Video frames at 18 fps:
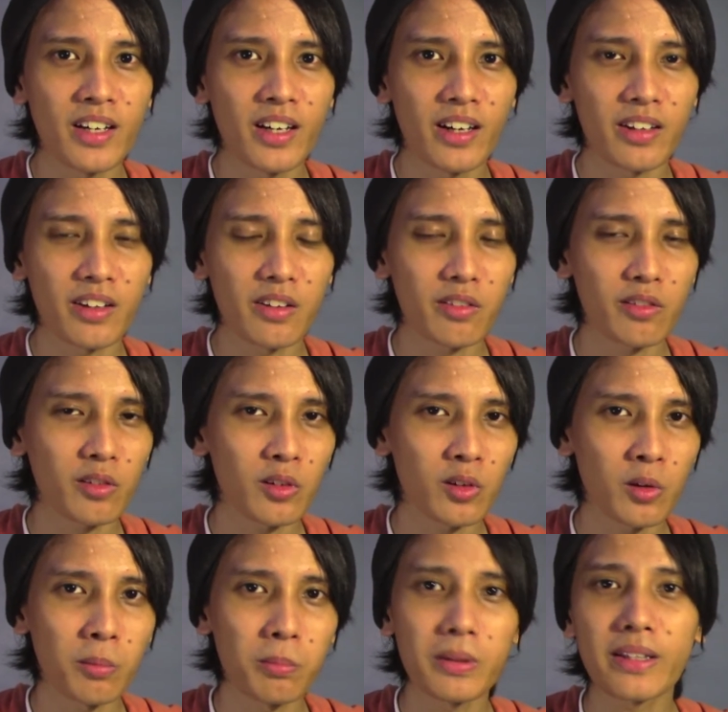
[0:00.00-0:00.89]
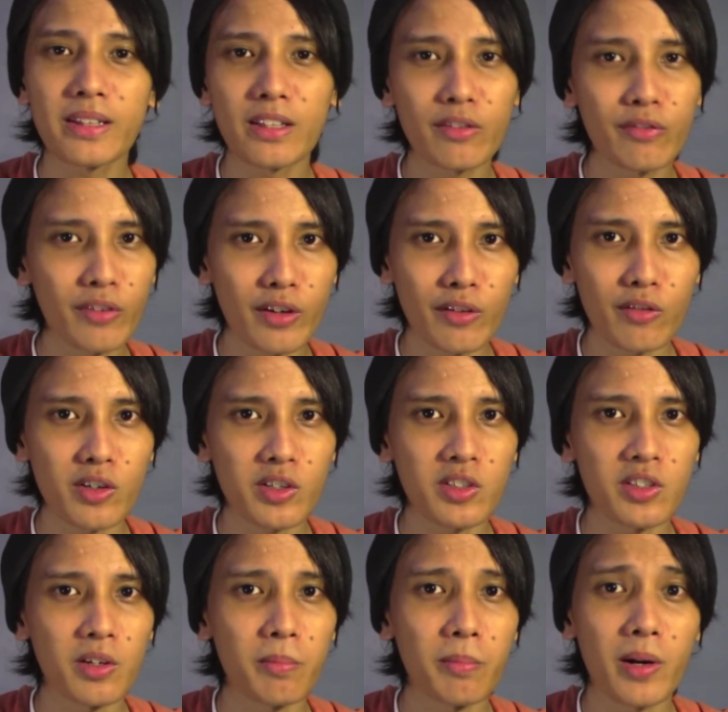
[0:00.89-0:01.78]
and it completely favors
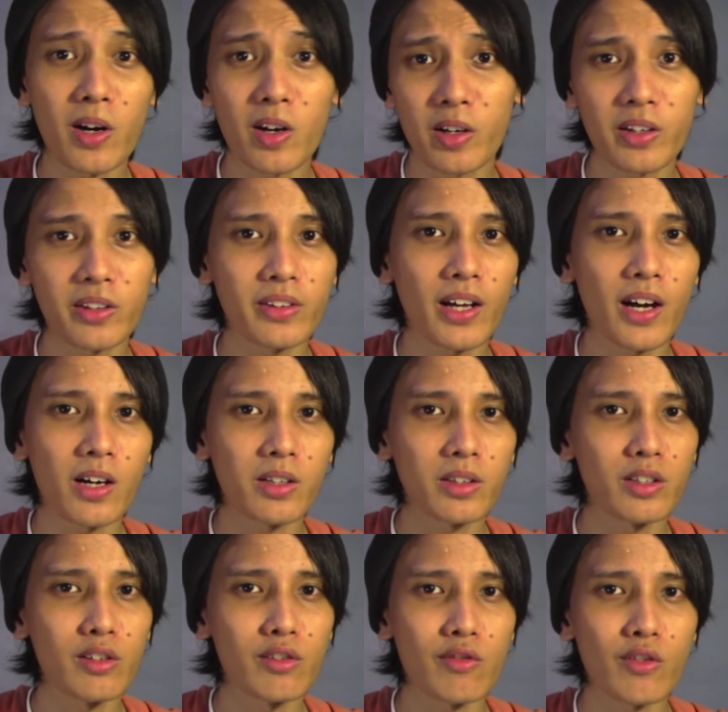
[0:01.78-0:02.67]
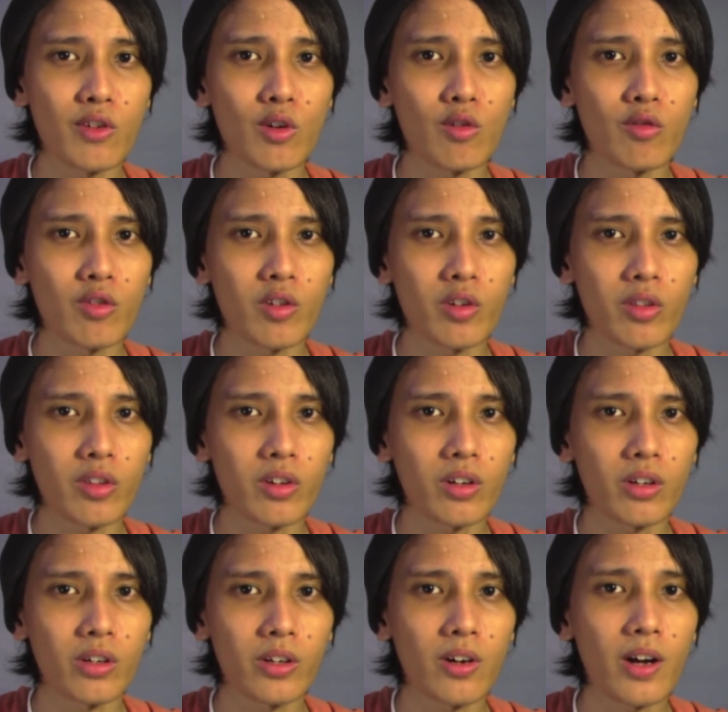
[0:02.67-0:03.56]
the American narrative over
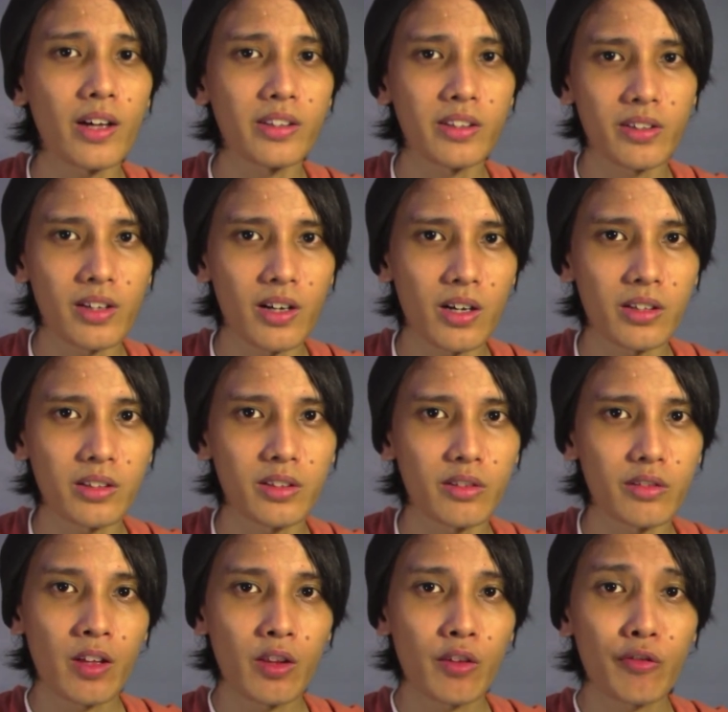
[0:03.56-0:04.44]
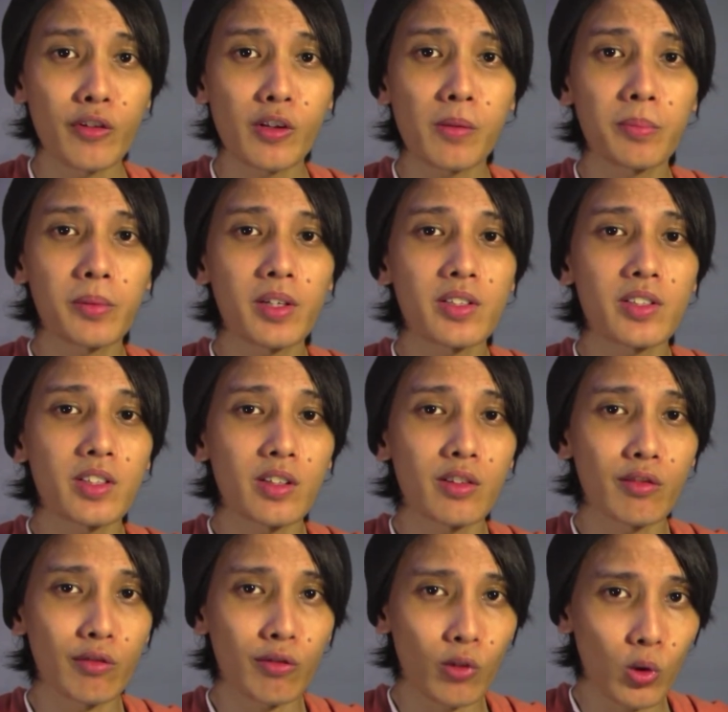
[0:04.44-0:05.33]
the Iranian narrative. The film does
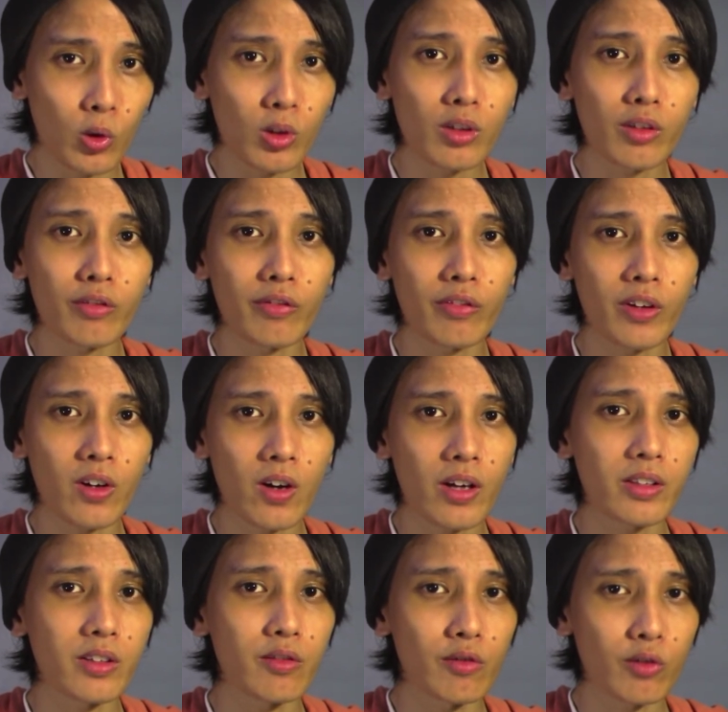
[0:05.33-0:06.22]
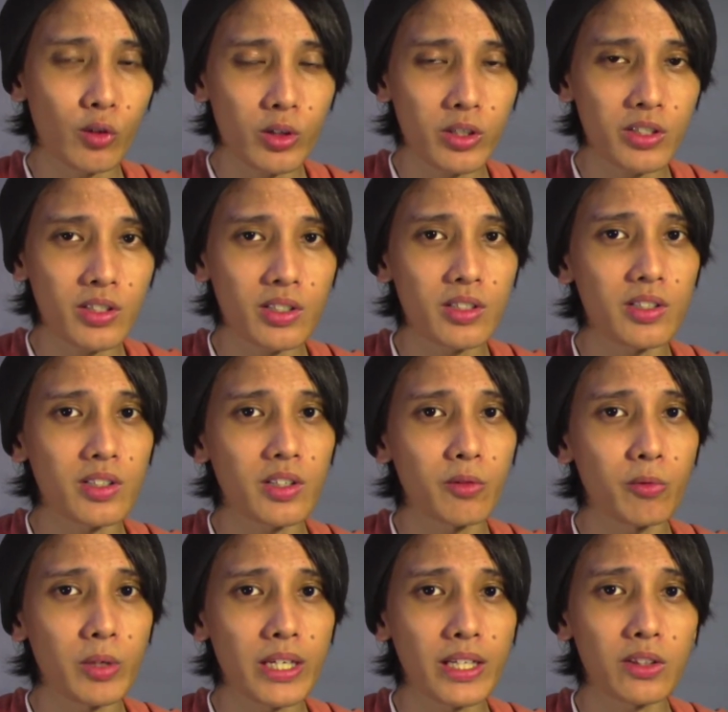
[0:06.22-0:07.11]
involve Iranian voices,
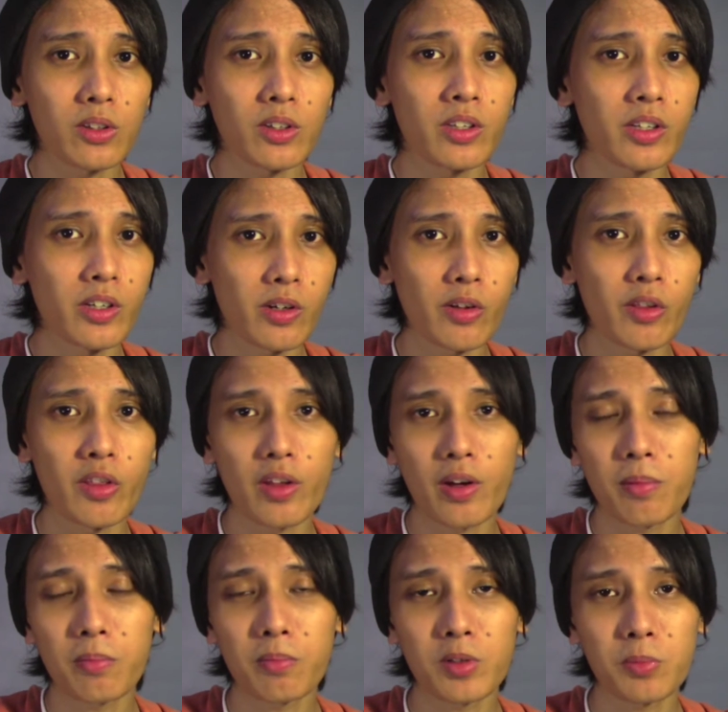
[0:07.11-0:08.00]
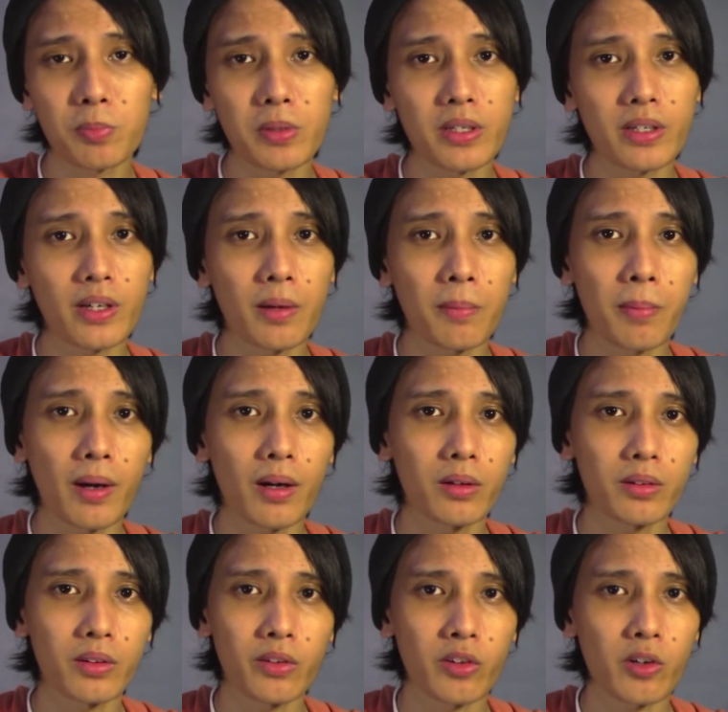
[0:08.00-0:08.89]
and we get to hear them speak
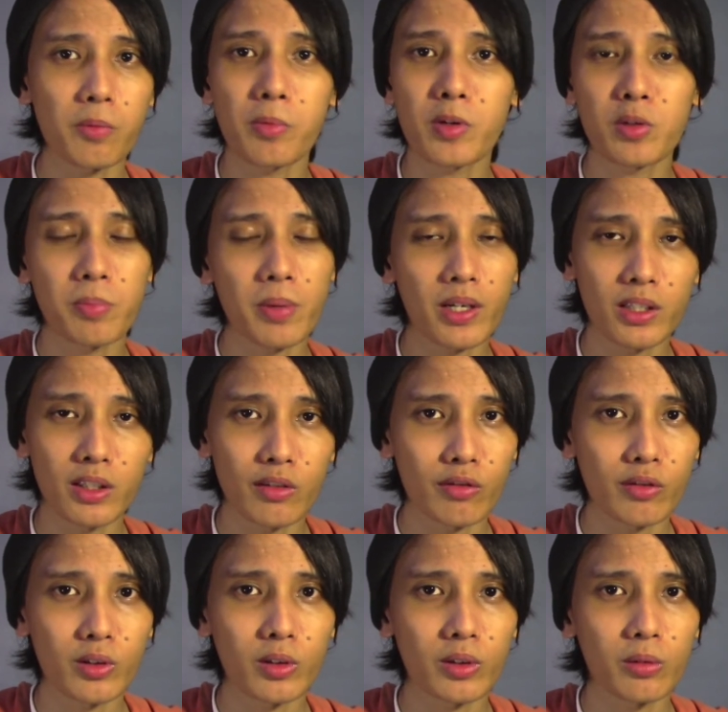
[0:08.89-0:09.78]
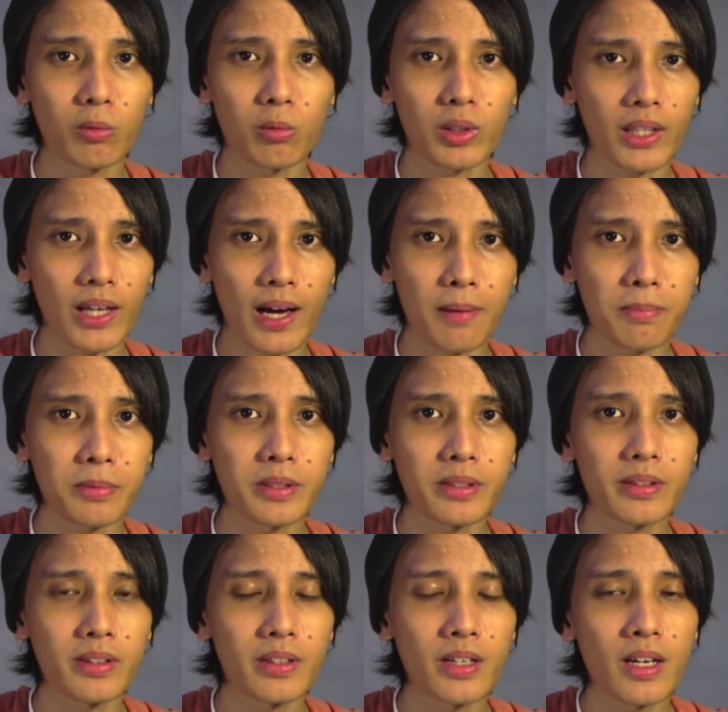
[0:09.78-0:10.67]
about their perspective on what
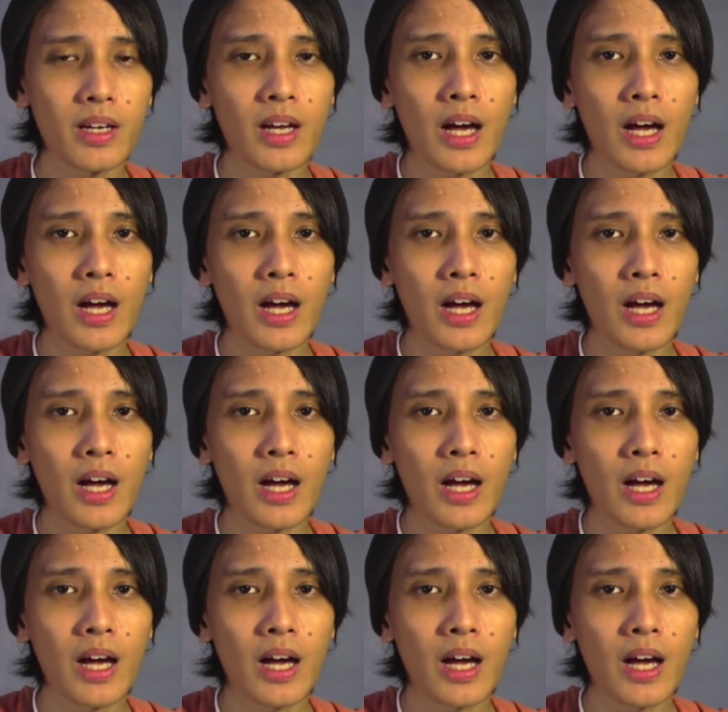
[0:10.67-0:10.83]
happened.